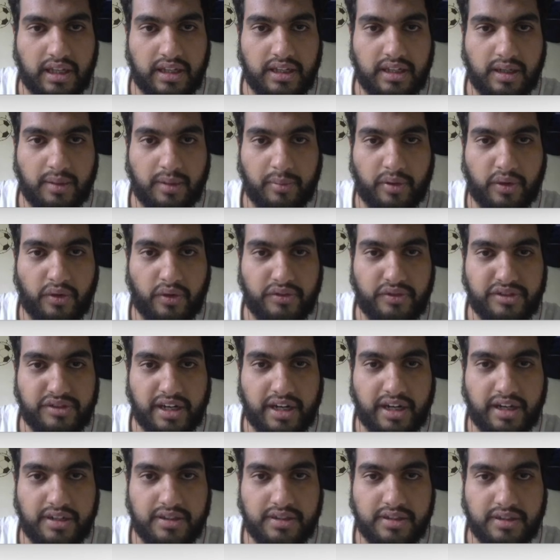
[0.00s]
number of
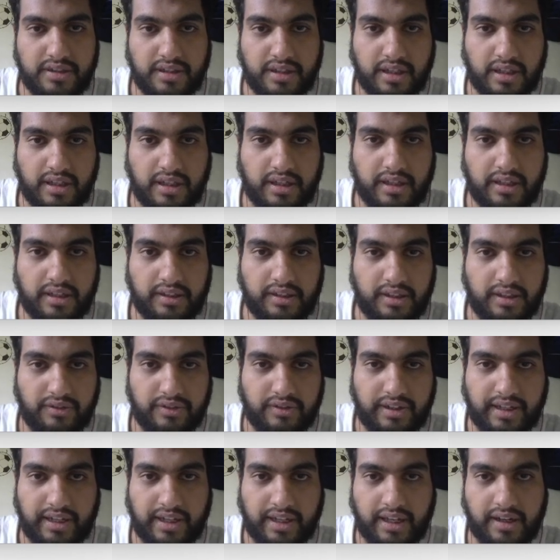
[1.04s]
states given
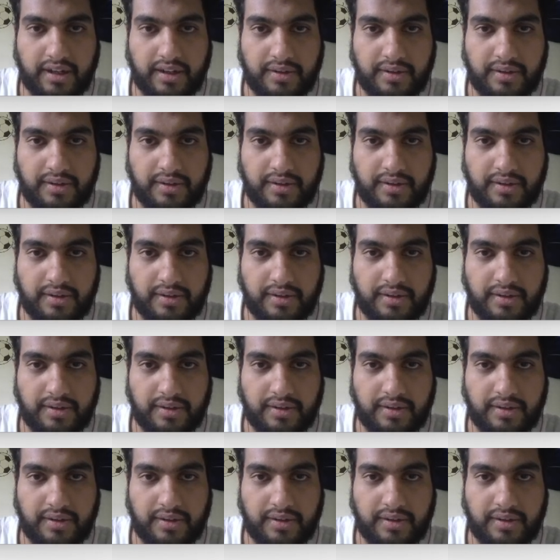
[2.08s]
here.